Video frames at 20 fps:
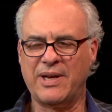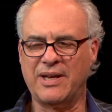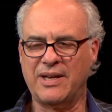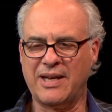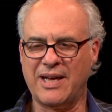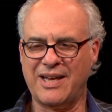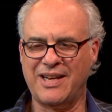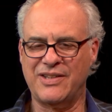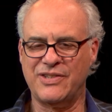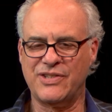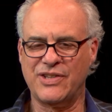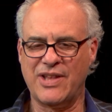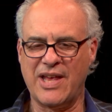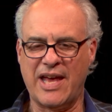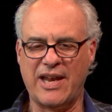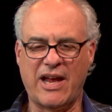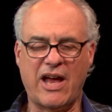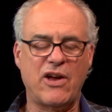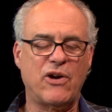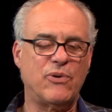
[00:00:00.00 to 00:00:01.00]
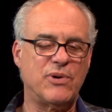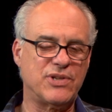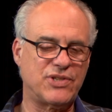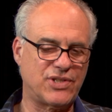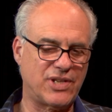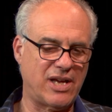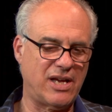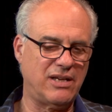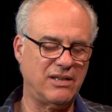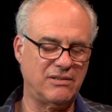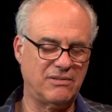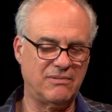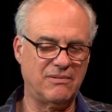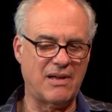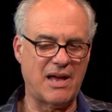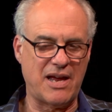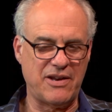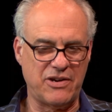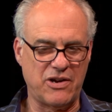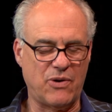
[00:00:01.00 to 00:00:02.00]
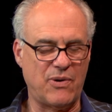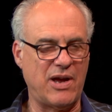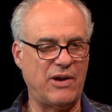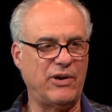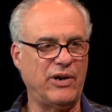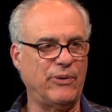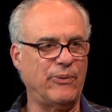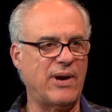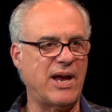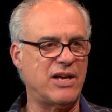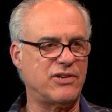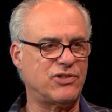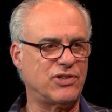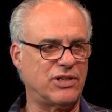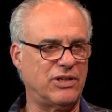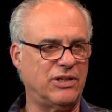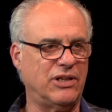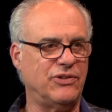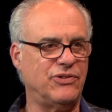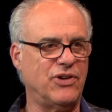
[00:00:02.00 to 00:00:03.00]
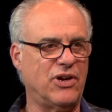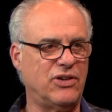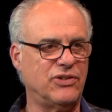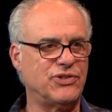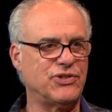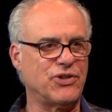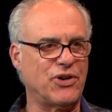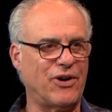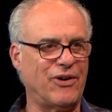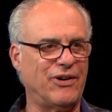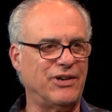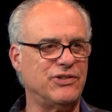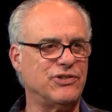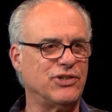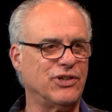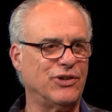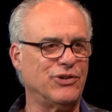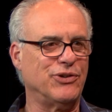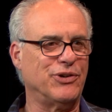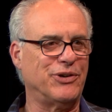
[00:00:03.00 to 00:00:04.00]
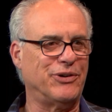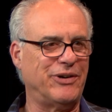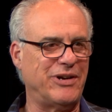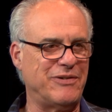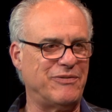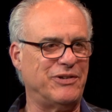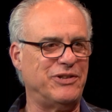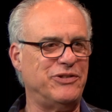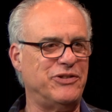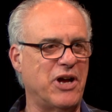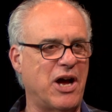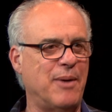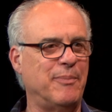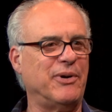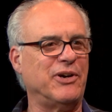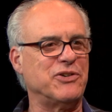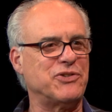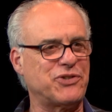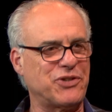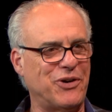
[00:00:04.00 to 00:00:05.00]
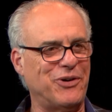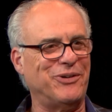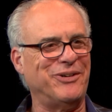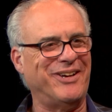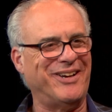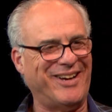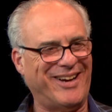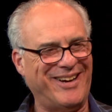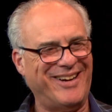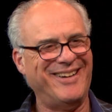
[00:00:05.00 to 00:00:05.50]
can get into that. I always say, I know how irrational adults are, and children are even dumber, so yeah.